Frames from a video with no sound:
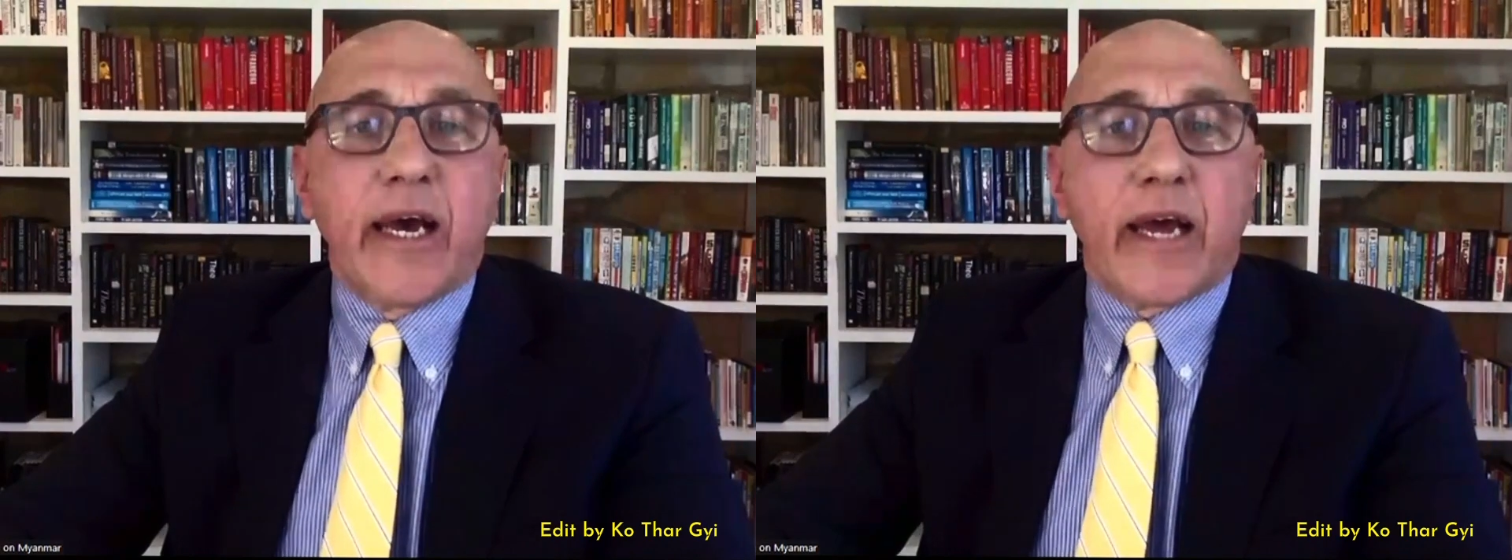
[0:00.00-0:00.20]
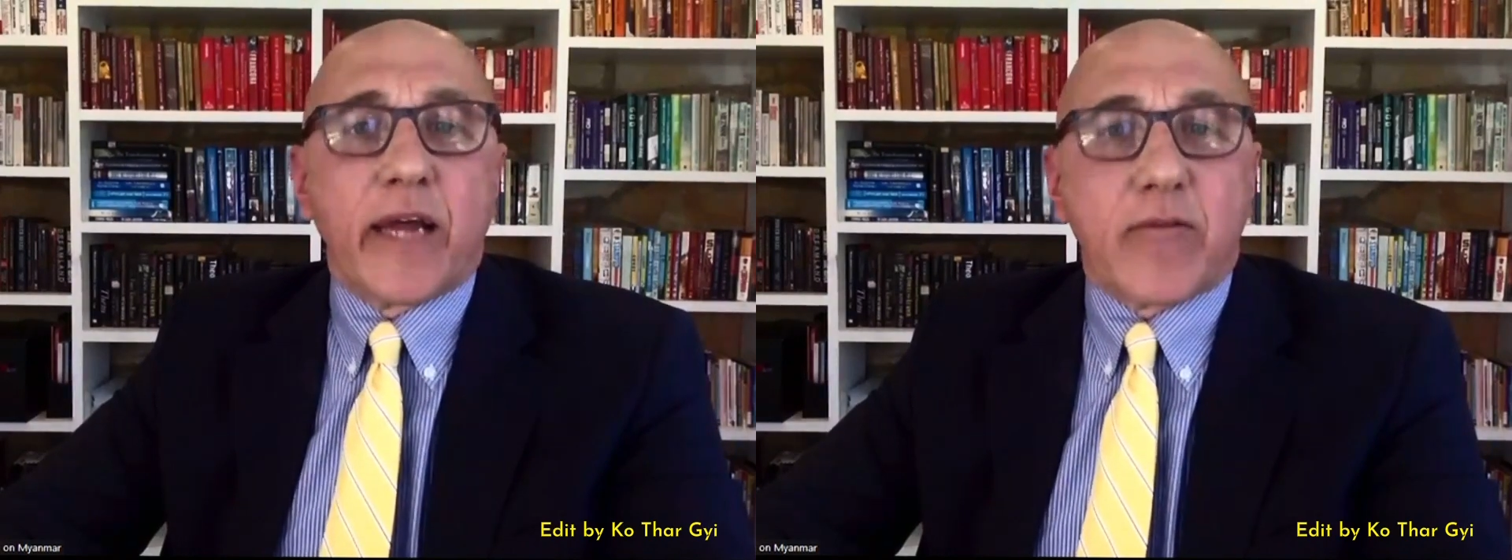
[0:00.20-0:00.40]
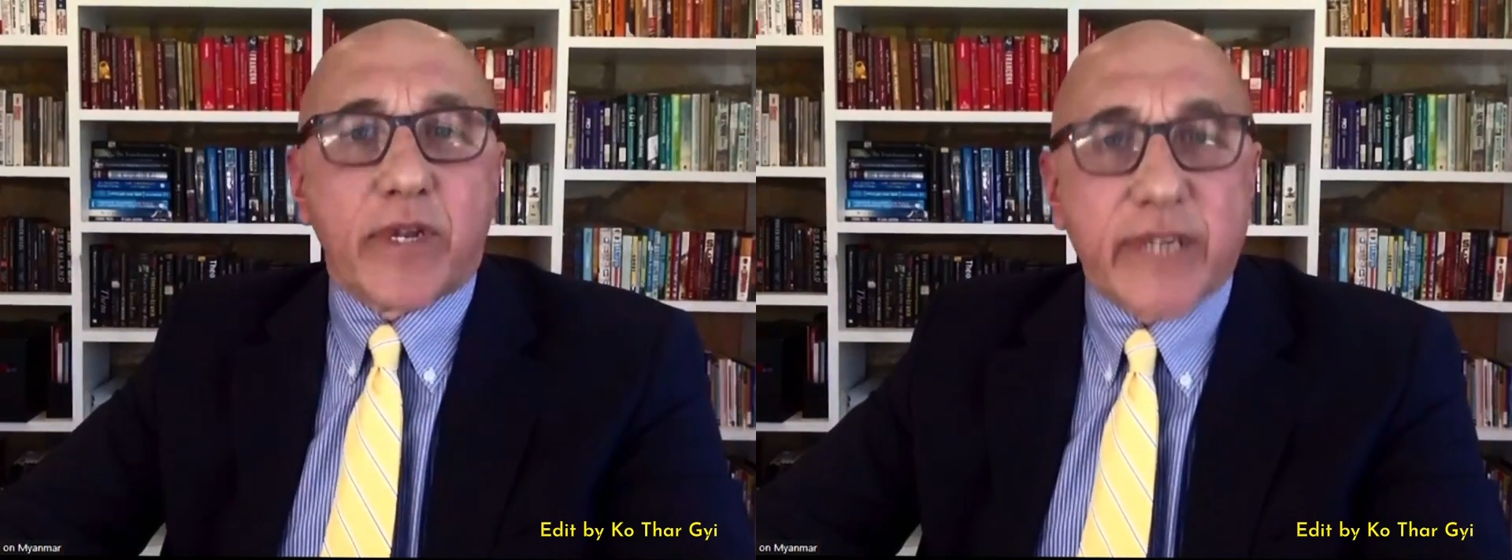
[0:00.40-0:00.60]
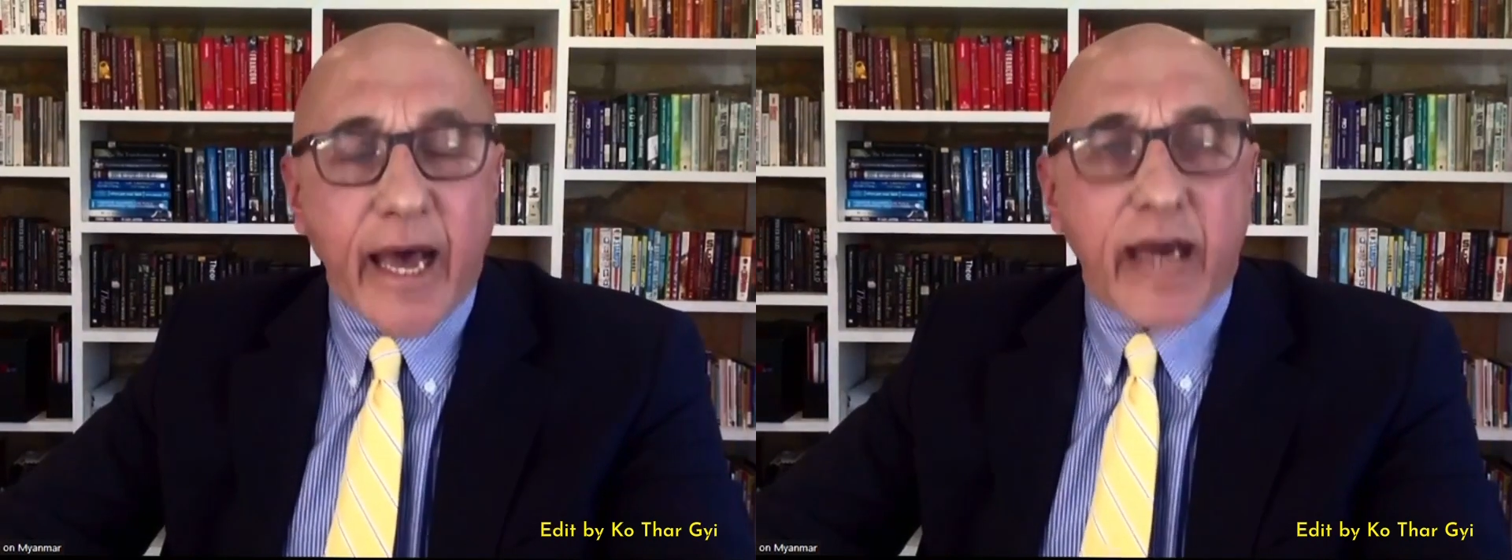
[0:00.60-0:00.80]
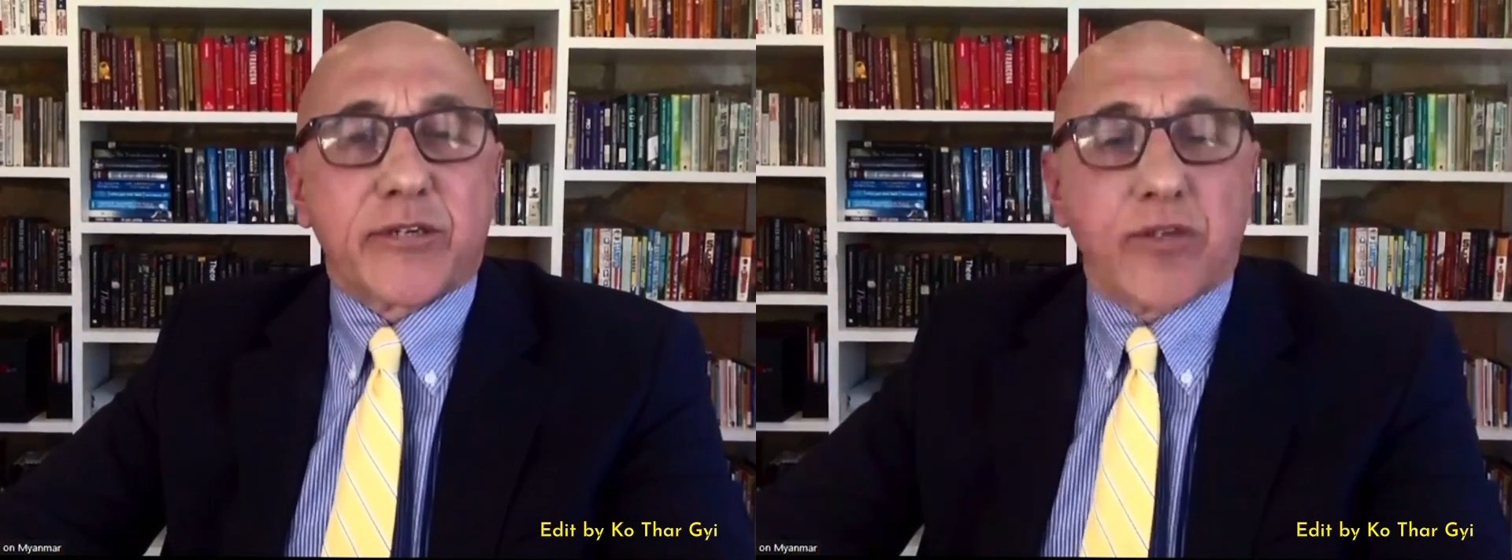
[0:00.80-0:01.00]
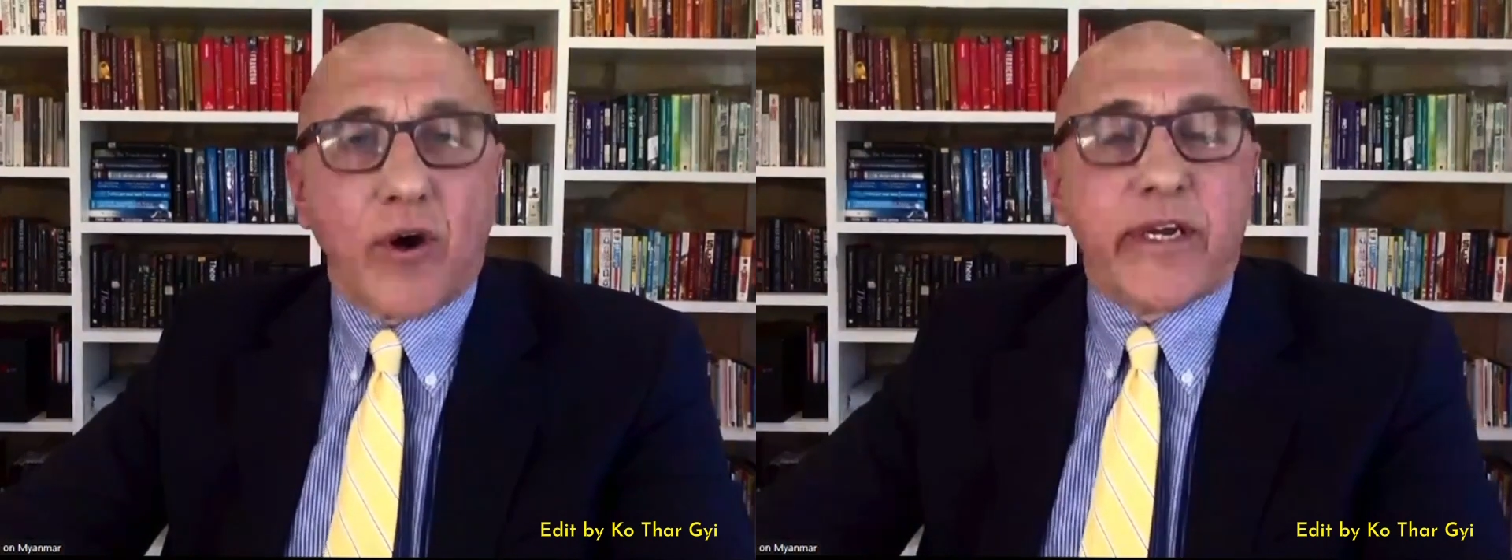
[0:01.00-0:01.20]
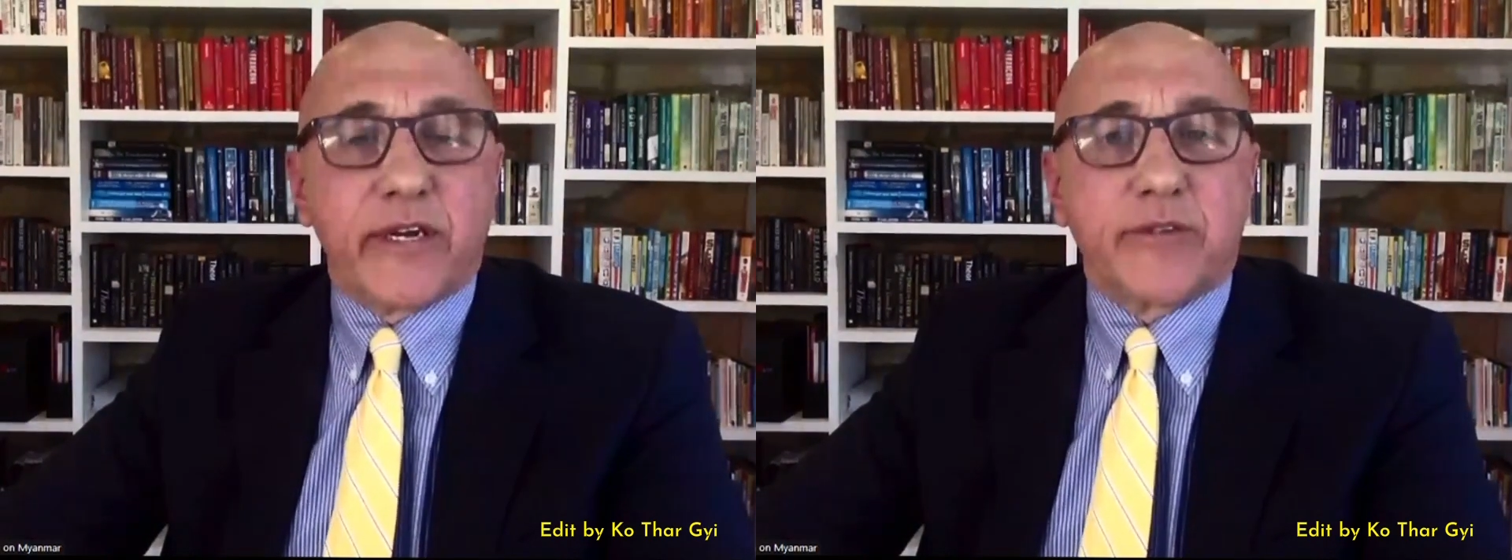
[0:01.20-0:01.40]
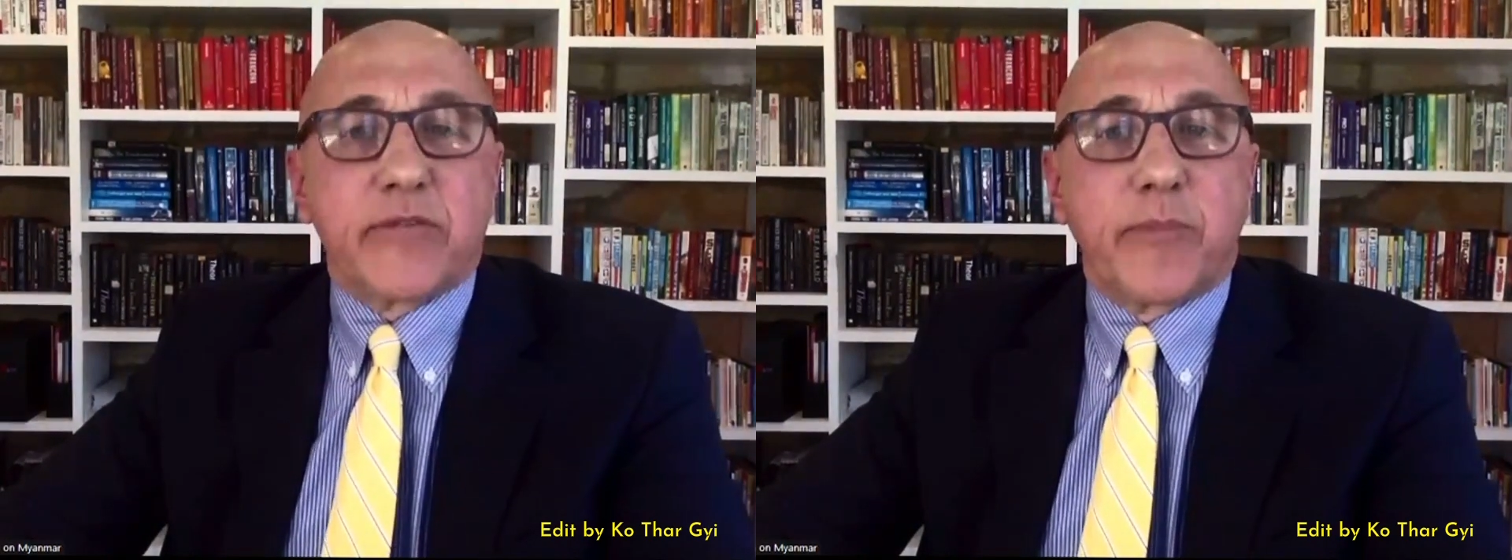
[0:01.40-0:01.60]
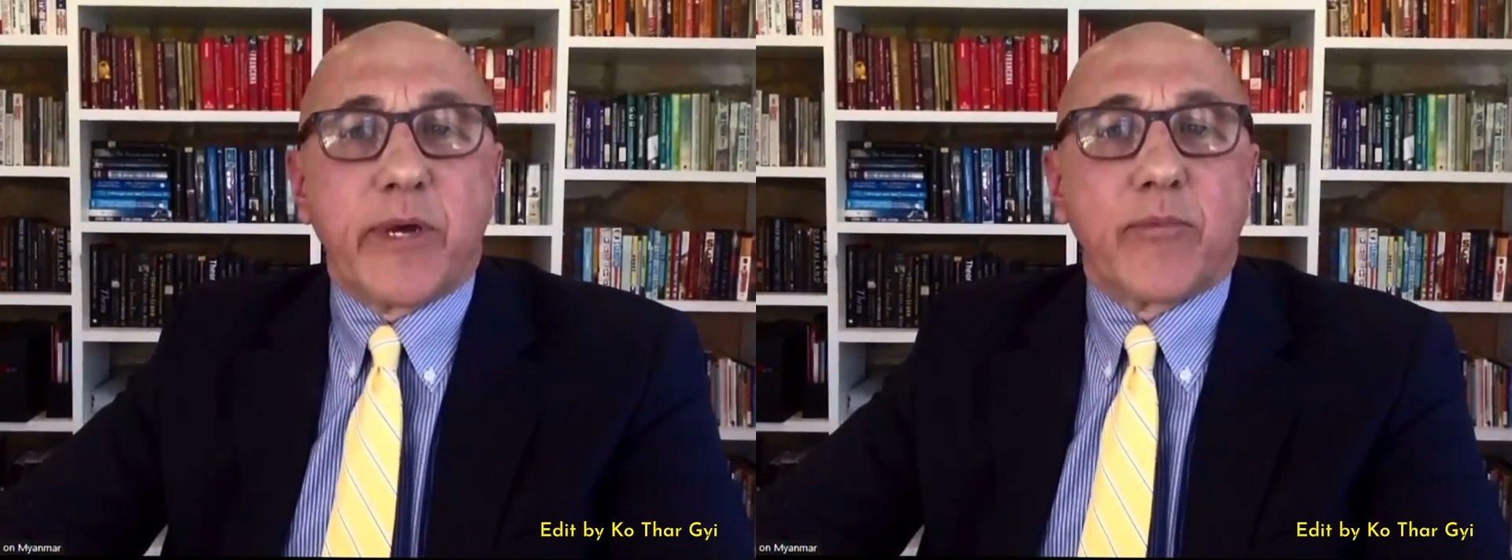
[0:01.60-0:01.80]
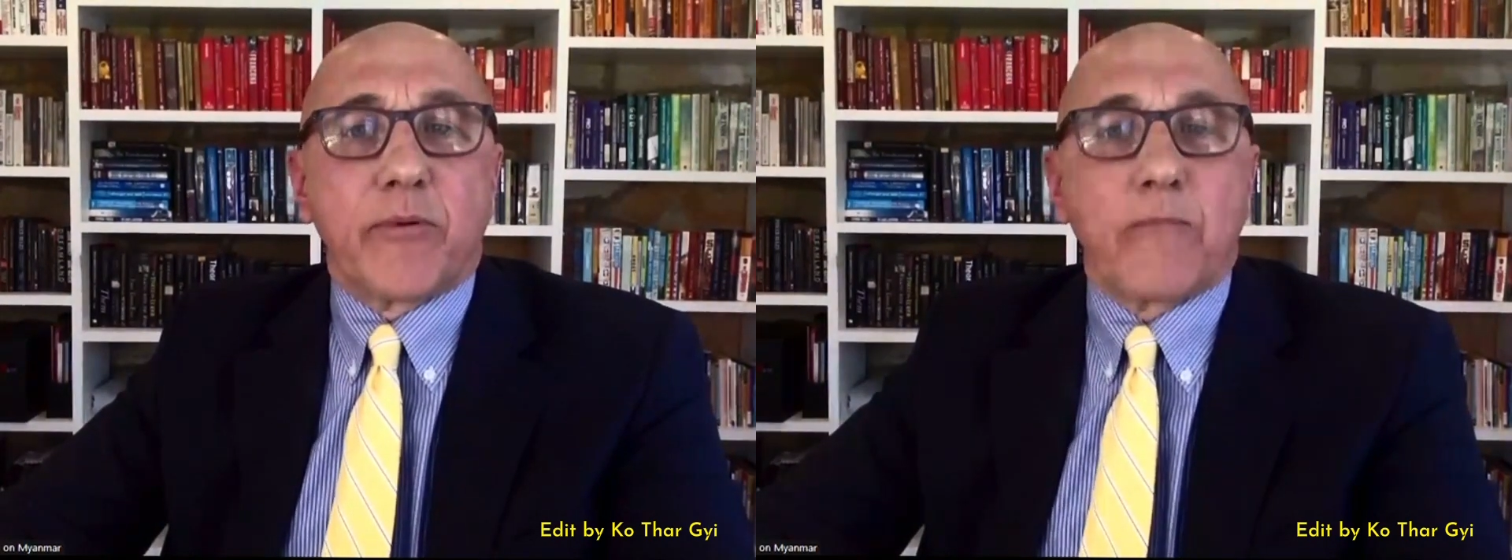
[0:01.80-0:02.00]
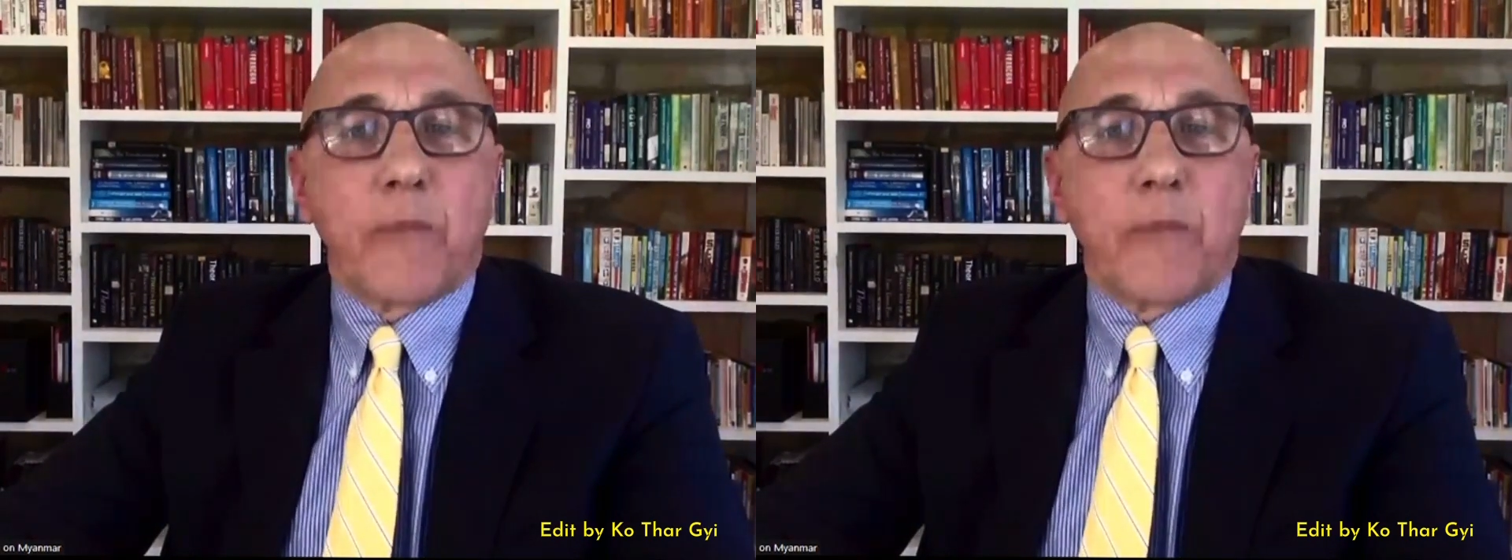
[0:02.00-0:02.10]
and their attacks on innocent people.